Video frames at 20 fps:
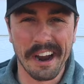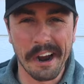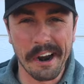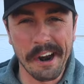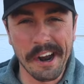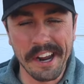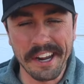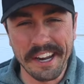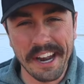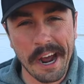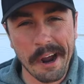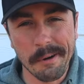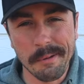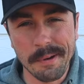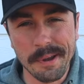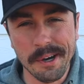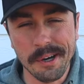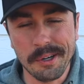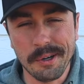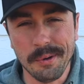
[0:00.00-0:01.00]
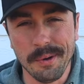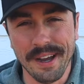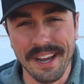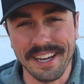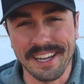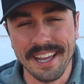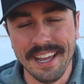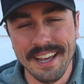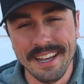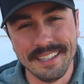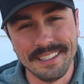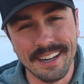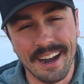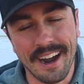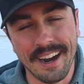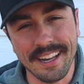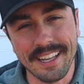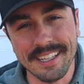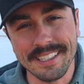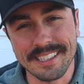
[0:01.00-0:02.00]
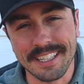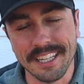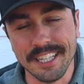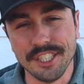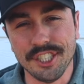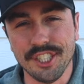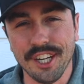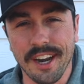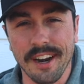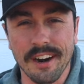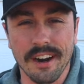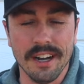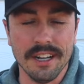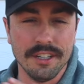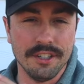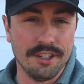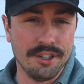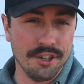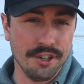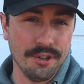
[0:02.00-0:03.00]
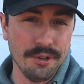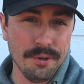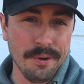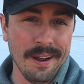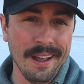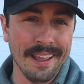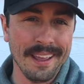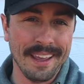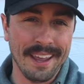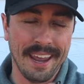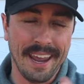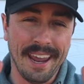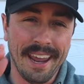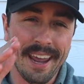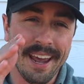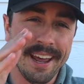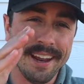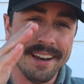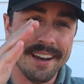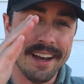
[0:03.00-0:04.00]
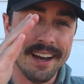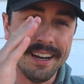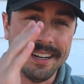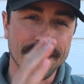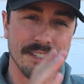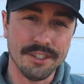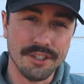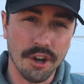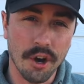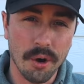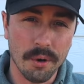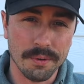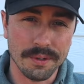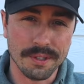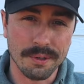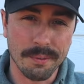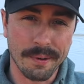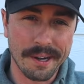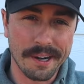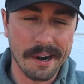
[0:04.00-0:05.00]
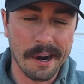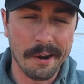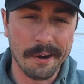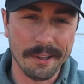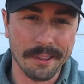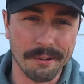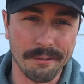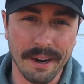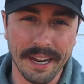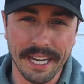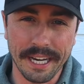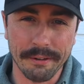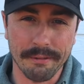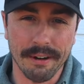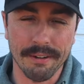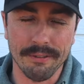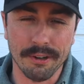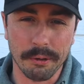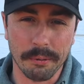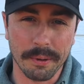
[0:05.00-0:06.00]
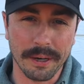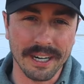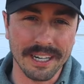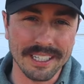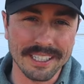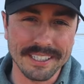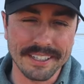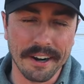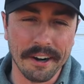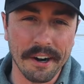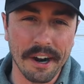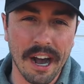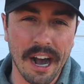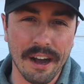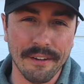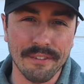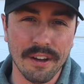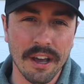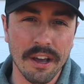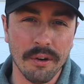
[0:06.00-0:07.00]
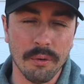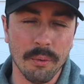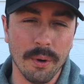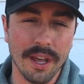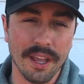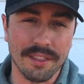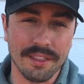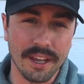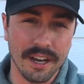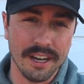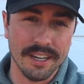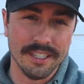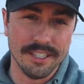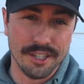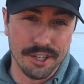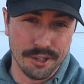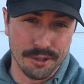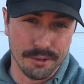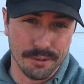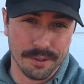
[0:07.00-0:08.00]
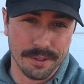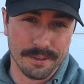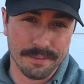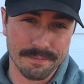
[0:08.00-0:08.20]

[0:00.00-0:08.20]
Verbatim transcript: All right, now real quick, Donnie is gonna share a do and a don't when you're out on the Rainy River. We're gonna start off with a do.